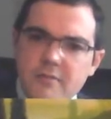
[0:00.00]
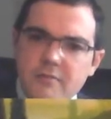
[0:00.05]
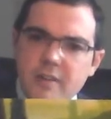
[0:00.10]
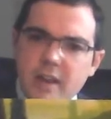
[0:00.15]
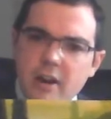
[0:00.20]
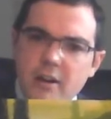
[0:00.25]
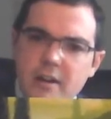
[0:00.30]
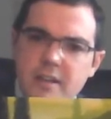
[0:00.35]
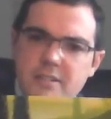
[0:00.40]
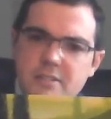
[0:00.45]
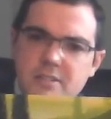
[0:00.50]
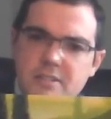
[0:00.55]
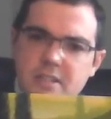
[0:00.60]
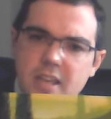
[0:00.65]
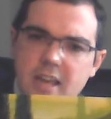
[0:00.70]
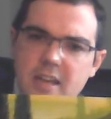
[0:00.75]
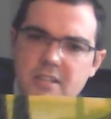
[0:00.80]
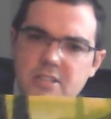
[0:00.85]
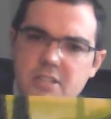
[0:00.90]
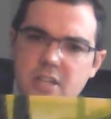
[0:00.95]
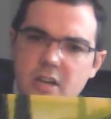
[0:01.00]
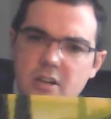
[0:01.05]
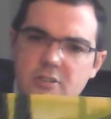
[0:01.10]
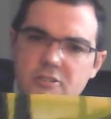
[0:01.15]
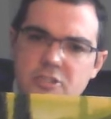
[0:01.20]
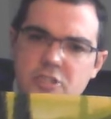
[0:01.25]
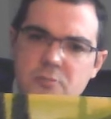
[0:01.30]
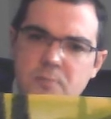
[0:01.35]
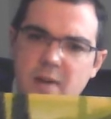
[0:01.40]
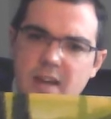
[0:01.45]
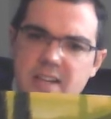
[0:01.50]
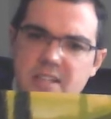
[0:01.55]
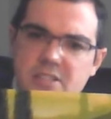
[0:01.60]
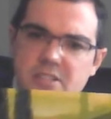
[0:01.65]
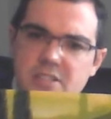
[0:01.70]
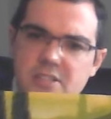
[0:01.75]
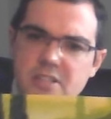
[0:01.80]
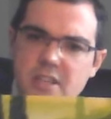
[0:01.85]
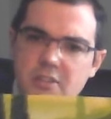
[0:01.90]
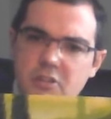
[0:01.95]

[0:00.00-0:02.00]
various things here and spices